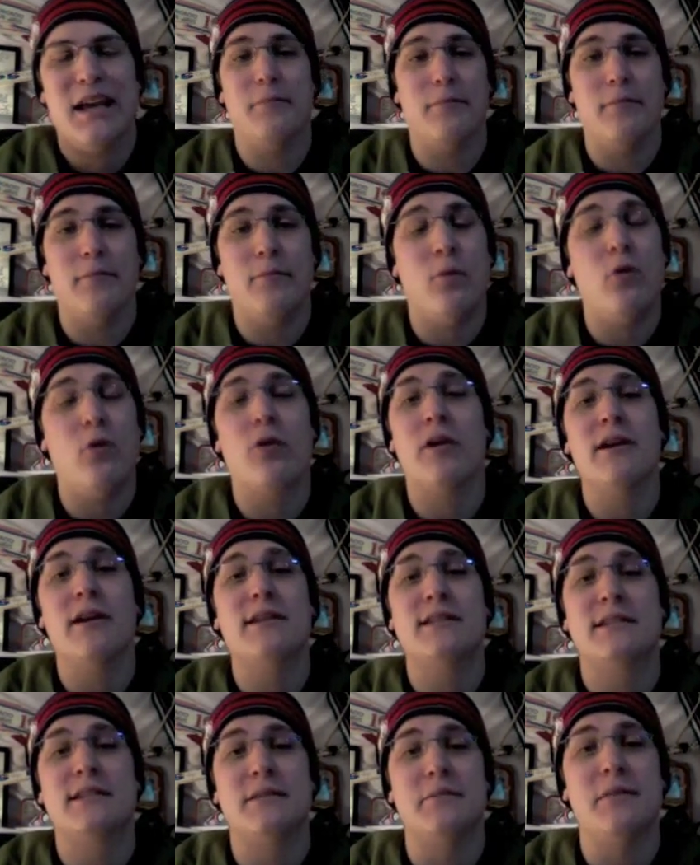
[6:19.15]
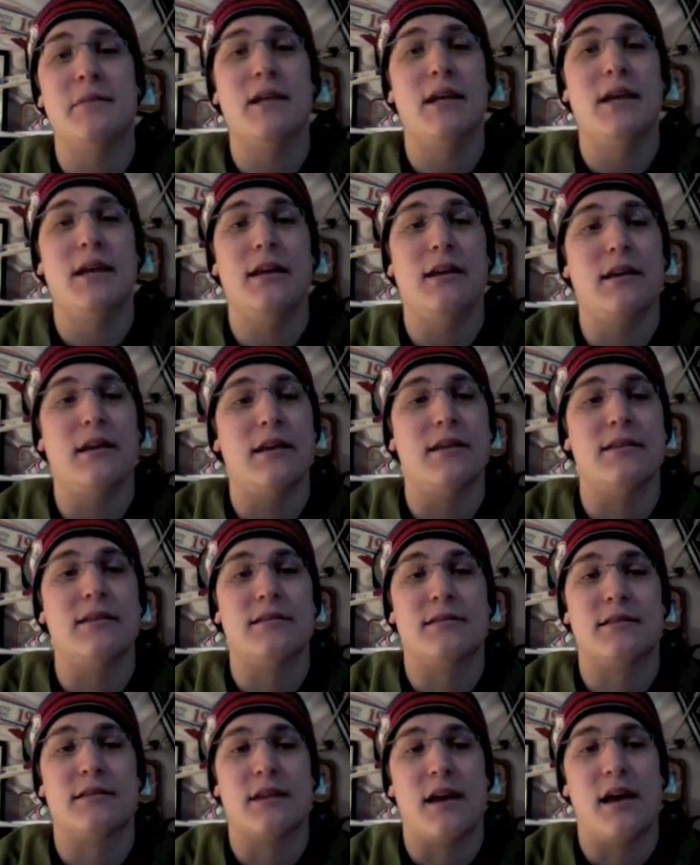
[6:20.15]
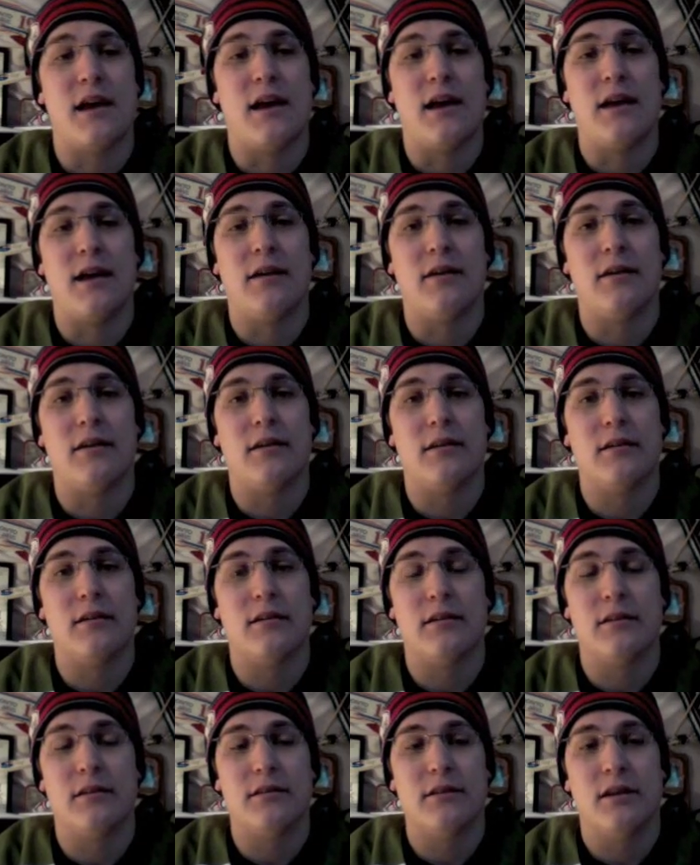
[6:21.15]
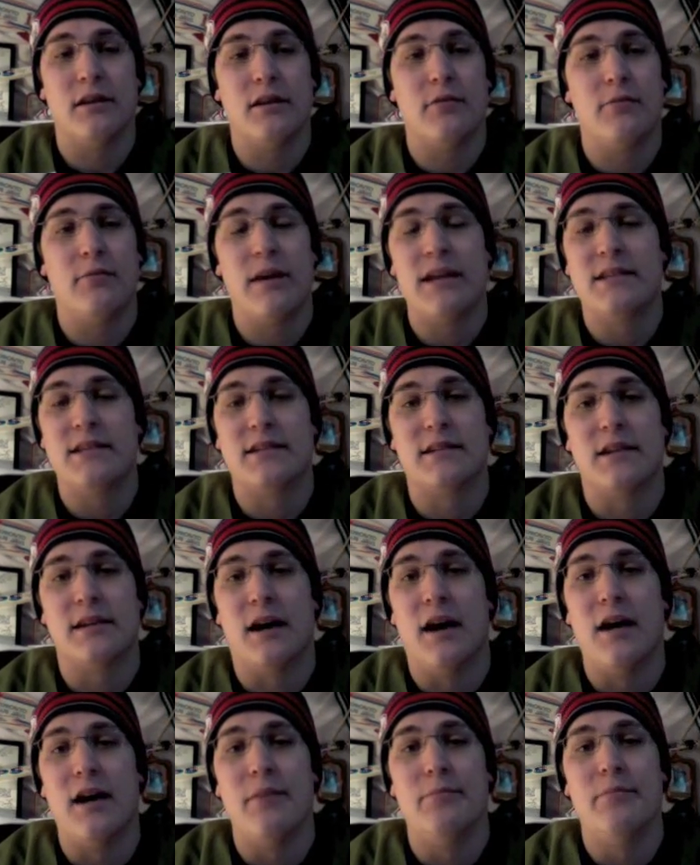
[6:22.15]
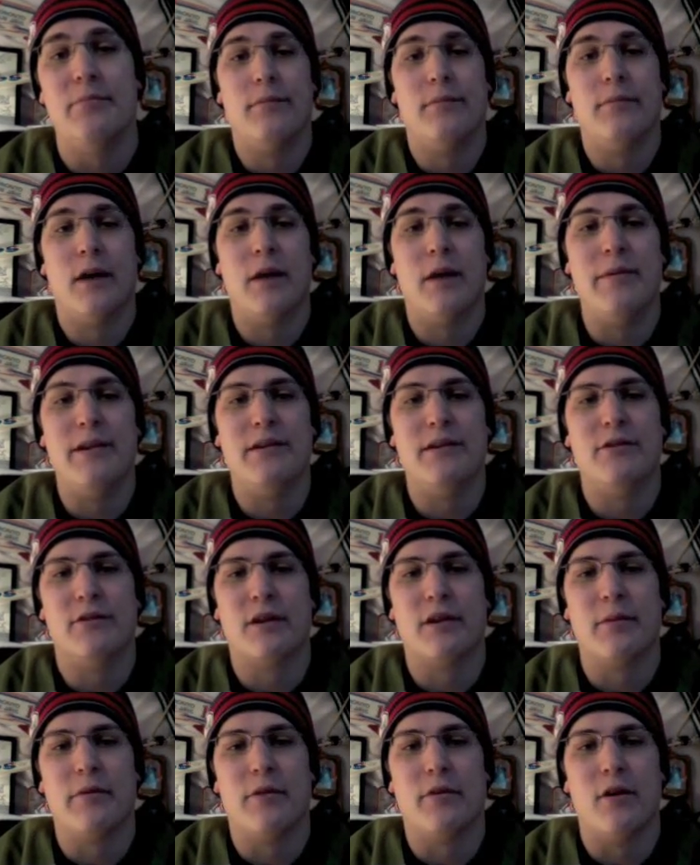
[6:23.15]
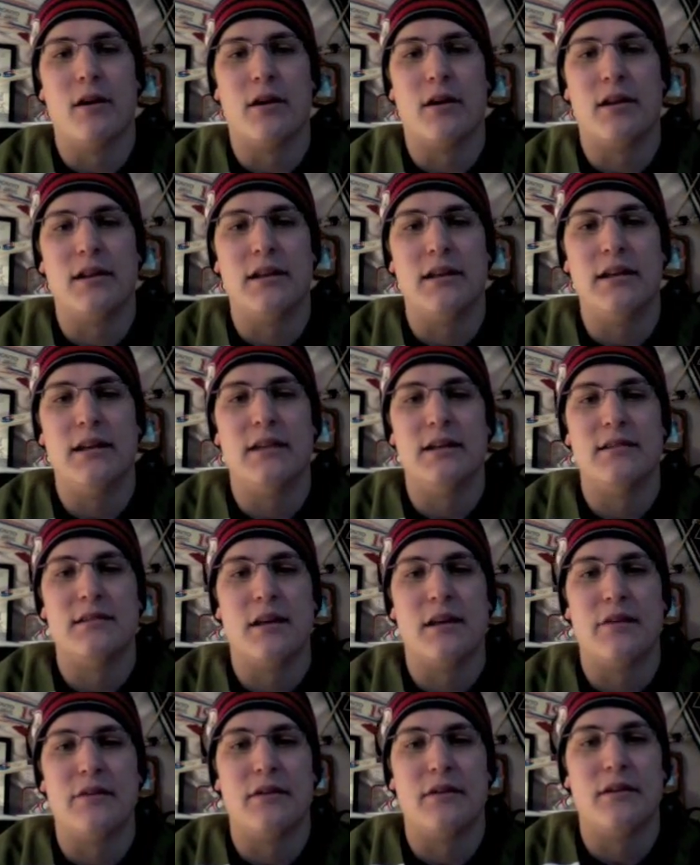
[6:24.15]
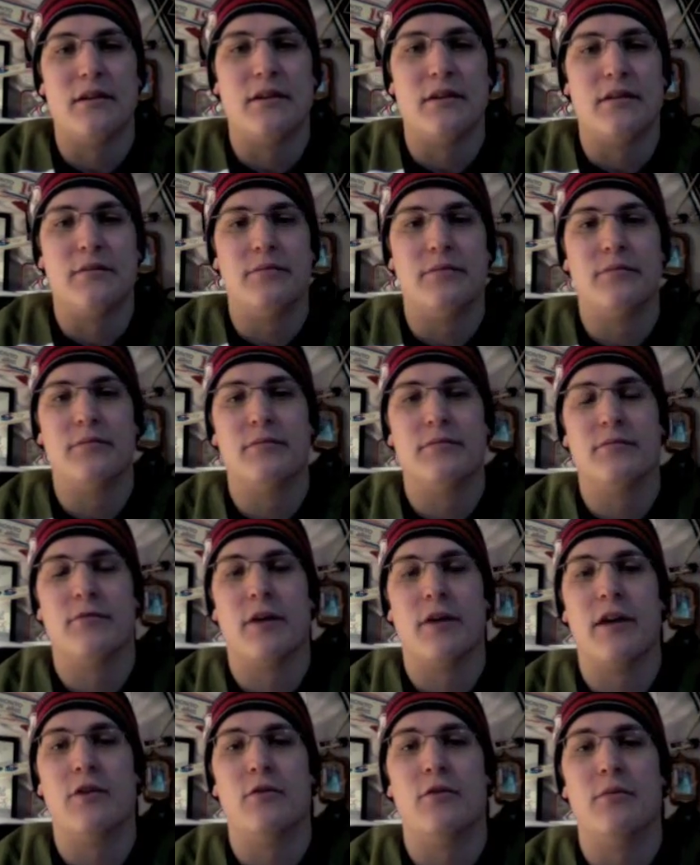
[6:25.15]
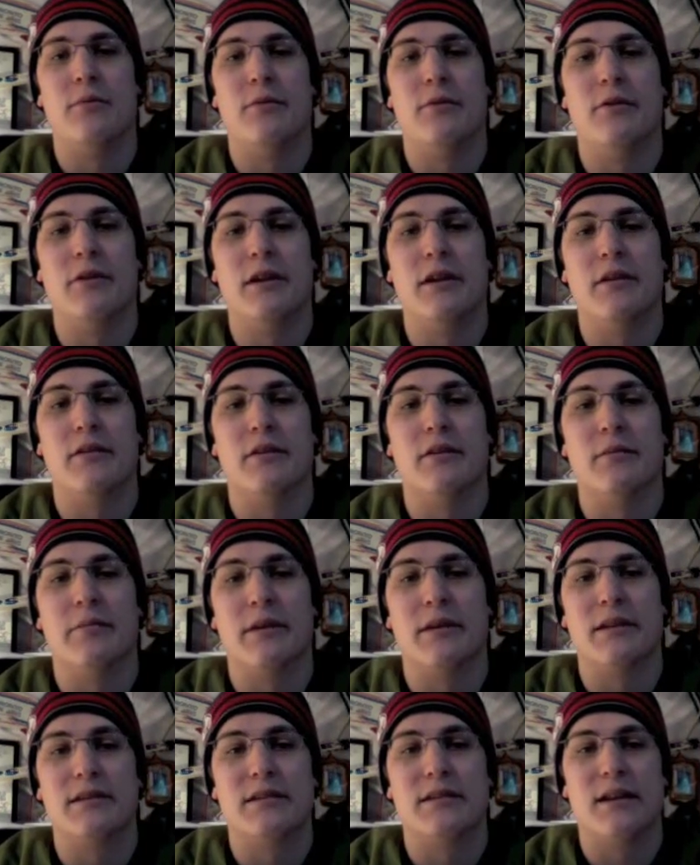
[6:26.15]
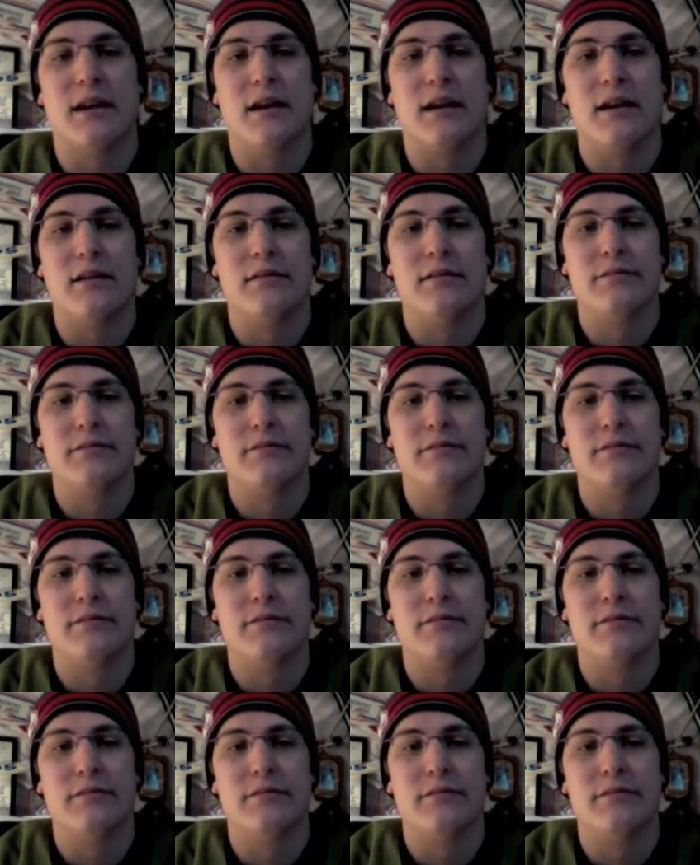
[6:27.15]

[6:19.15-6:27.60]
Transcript: Morris to me is uh, waste of time. I mean, don't get me wrong, Kalinin's nothing to write home about either, but uh,